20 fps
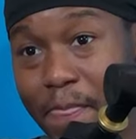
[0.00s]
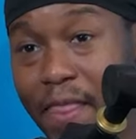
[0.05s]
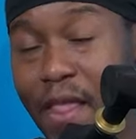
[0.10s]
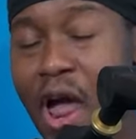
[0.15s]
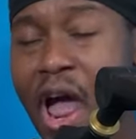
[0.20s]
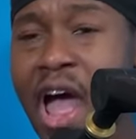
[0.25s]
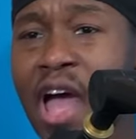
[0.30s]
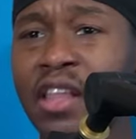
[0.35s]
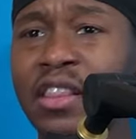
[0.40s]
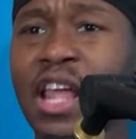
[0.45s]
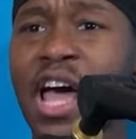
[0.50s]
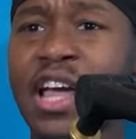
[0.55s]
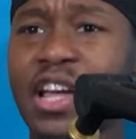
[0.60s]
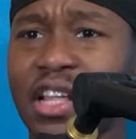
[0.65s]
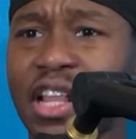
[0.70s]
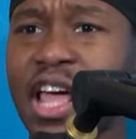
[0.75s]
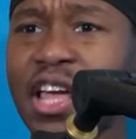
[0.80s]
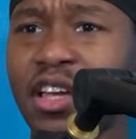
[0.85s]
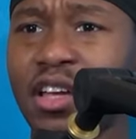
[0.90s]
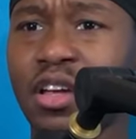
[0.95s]
Yeah, like
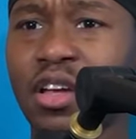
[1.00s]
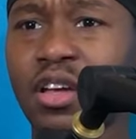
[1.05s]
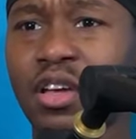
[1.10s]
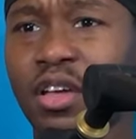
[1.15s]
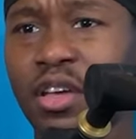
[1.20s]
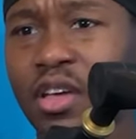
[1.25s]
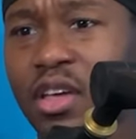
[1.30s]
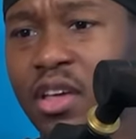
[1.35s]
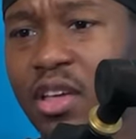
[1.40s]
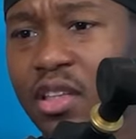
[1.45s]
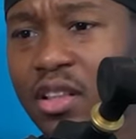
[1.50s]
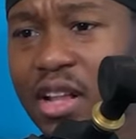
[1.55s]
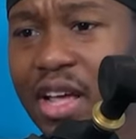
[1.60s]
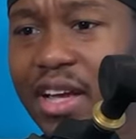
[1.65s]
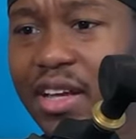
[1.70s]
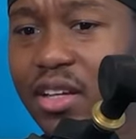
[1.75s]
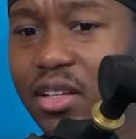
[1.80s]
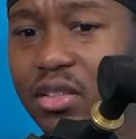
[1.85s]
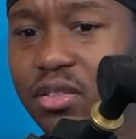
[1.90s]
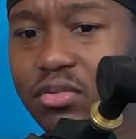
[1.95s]
like
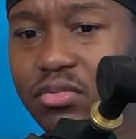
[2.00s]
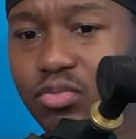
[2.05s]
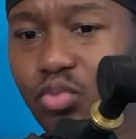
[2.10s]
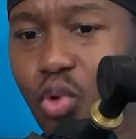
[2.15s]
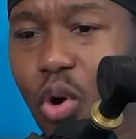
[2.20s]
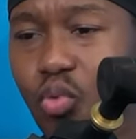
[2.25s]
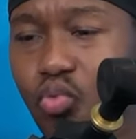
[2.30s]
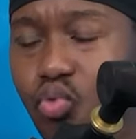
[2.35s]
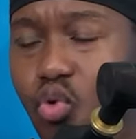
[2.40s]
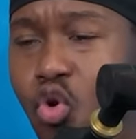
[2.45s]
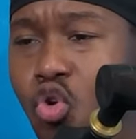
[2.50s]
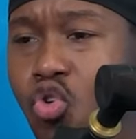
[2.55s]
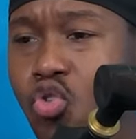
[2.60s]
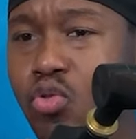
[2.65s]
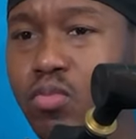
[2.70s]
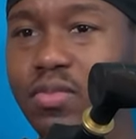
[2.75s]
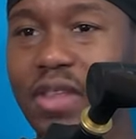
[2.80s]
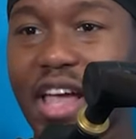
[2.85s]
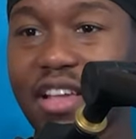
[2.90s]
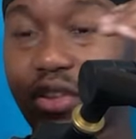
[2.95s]
like what
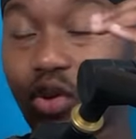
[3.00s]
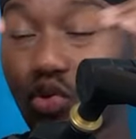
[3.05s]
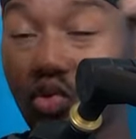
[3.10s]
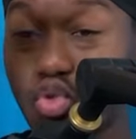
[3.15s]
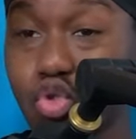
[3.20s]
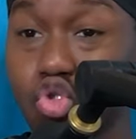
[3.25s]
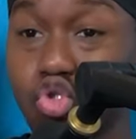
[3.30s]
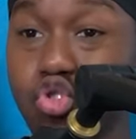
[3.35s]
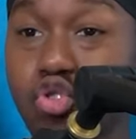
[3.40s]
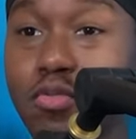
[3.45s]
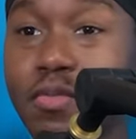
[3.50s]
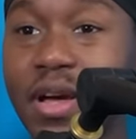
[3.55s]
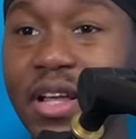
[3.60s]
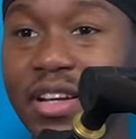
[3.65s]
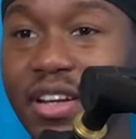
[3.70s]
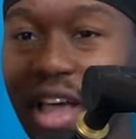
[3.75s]
room? Like the room and